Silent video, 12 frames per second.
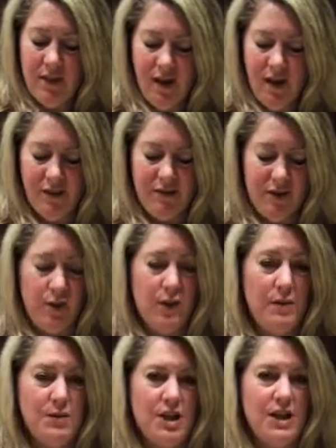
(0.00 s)
of the
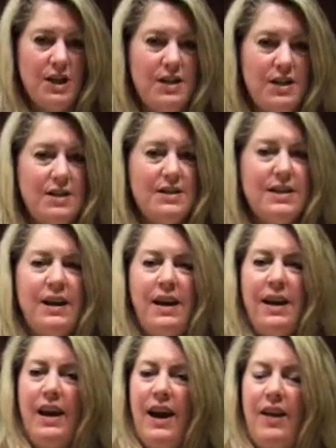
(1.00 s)
cream cheese
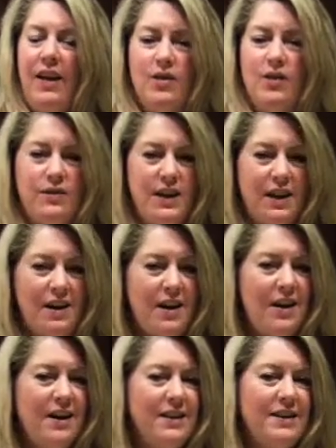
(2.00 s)
and those
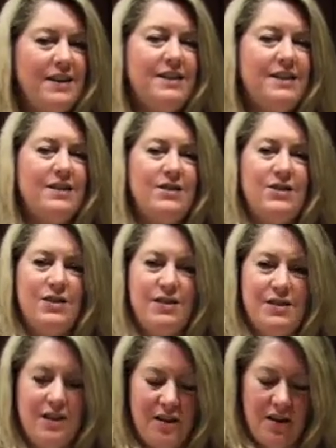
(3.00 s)
Vidalia onions,
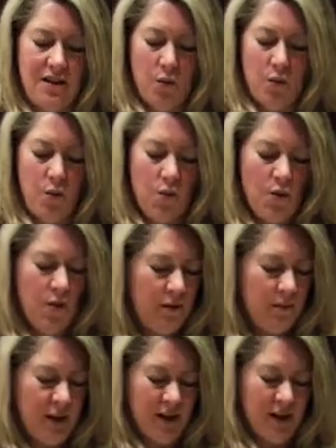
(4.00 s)
just all
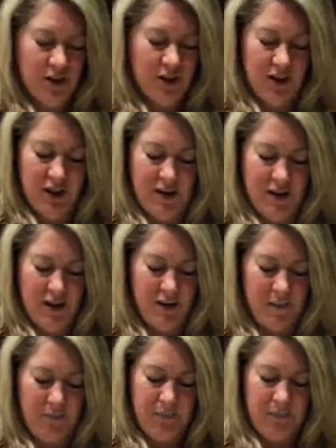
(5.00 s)
warm and good in there.
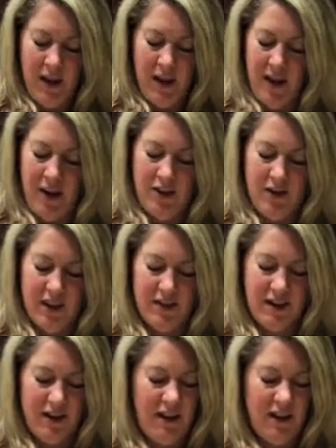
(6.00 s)
And you've got
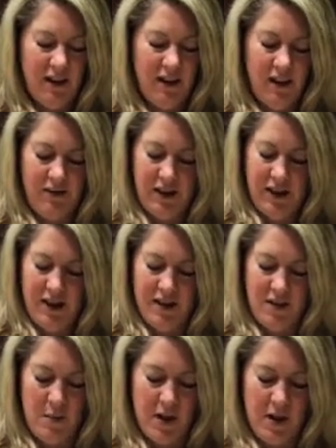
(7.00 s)
the lovely hint
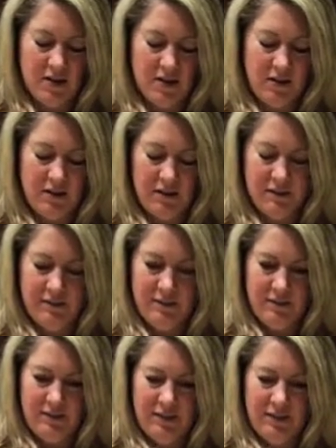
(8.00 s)
of the basil.
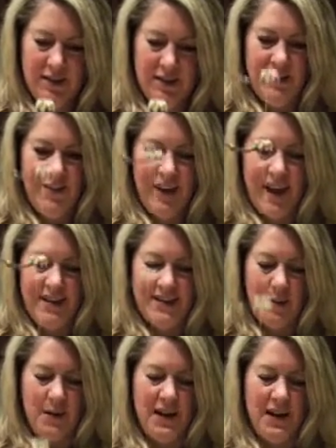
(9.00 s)
Ooh, I can't
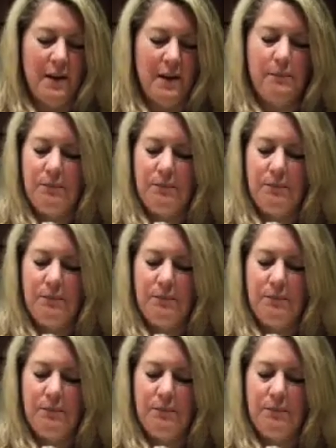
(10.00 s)
stop eating it.